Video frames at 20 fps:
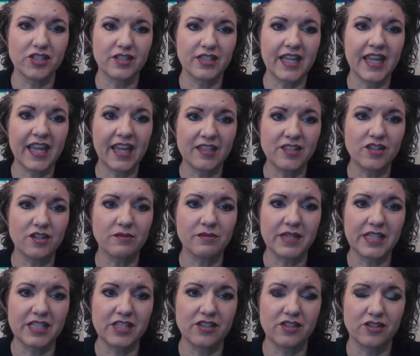cancer
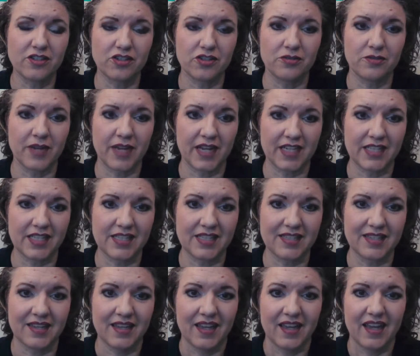research
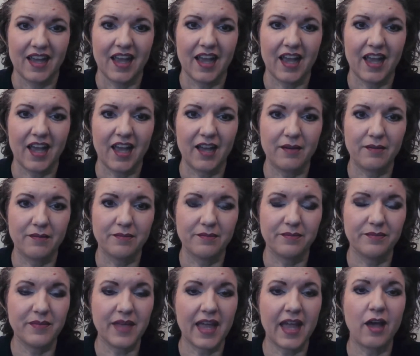grants,
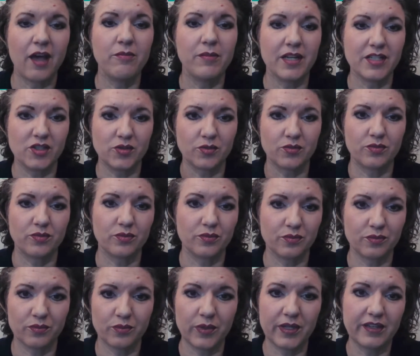how much
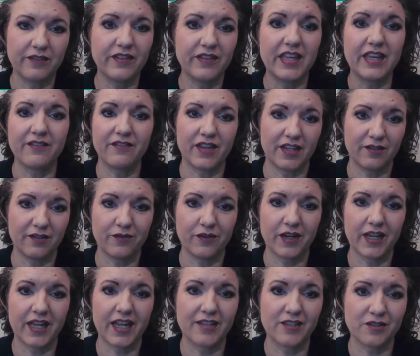we've given for
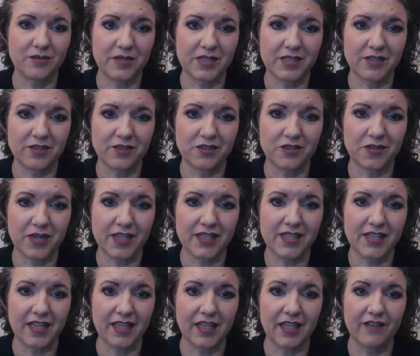cancer research grants.
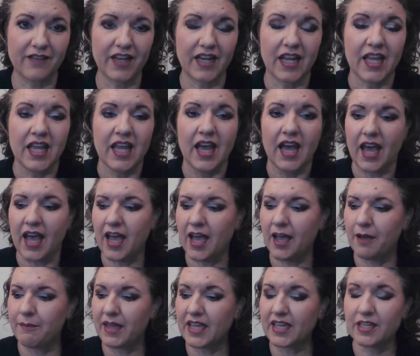I love it.
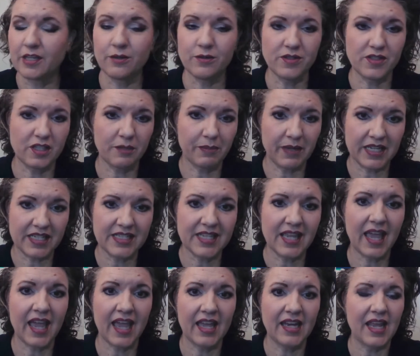It used to be
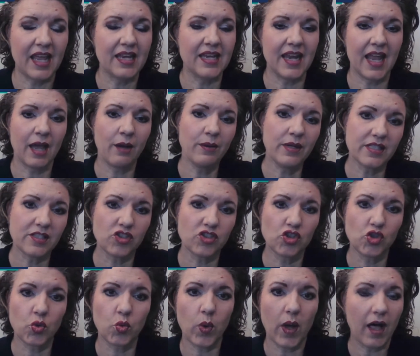10 and now it's
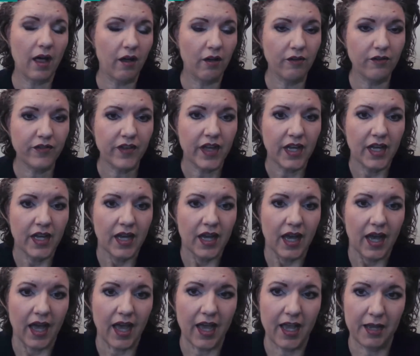12.
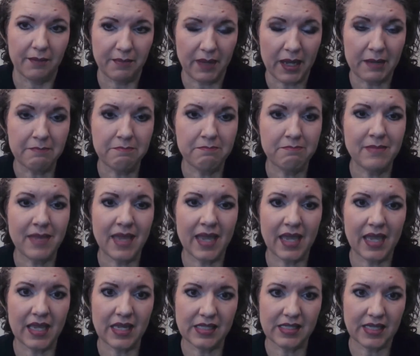
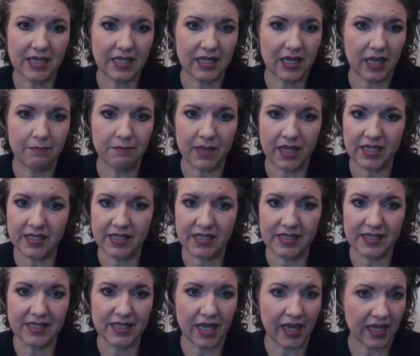
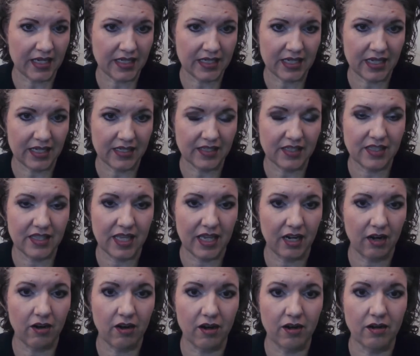Amazing scientists that
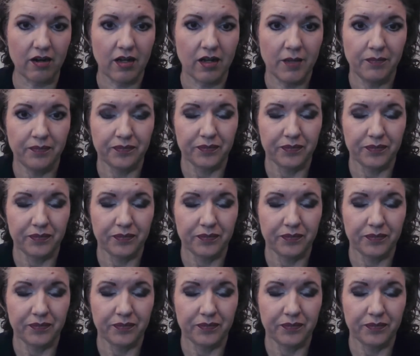are